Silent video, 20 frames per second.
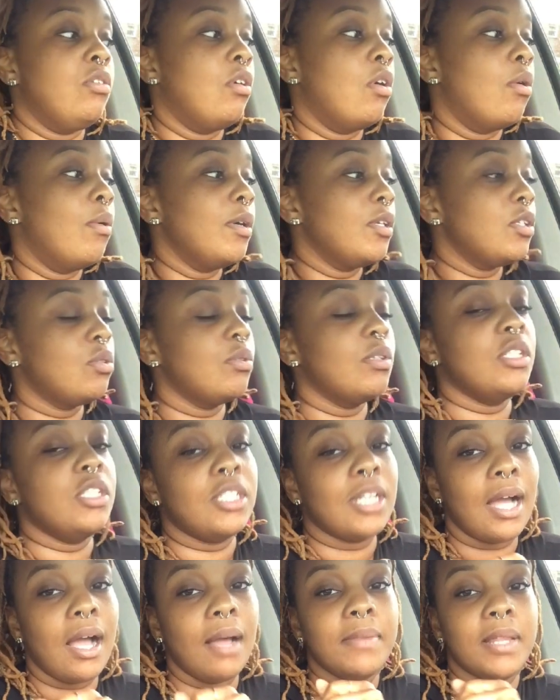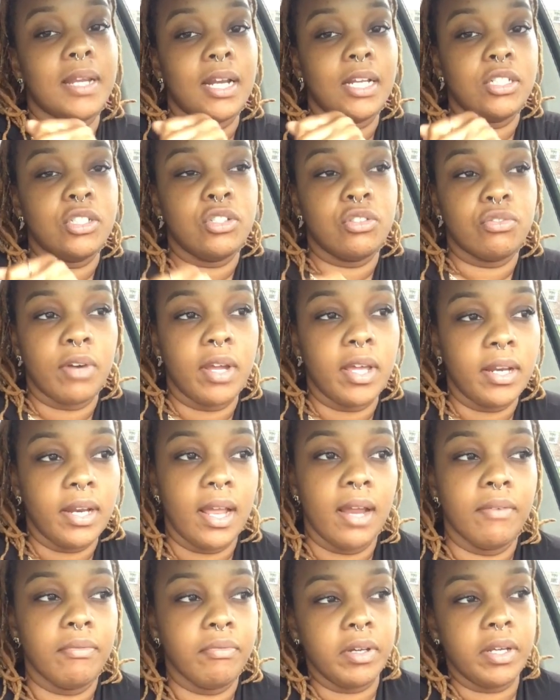going to a job that I dread
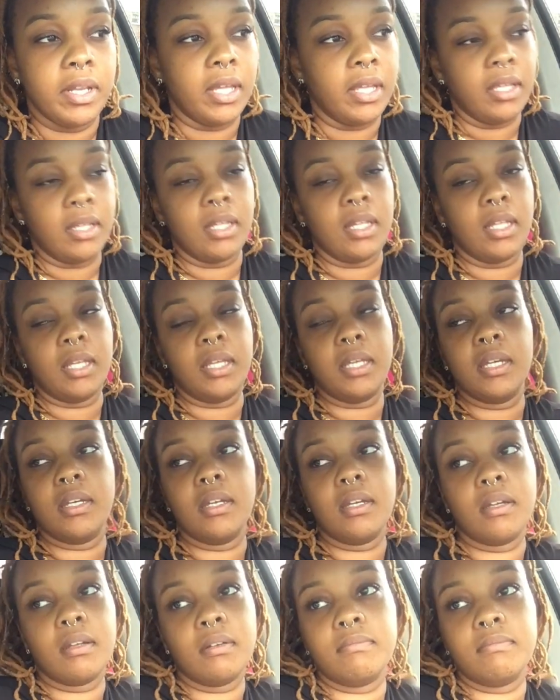every day. Like,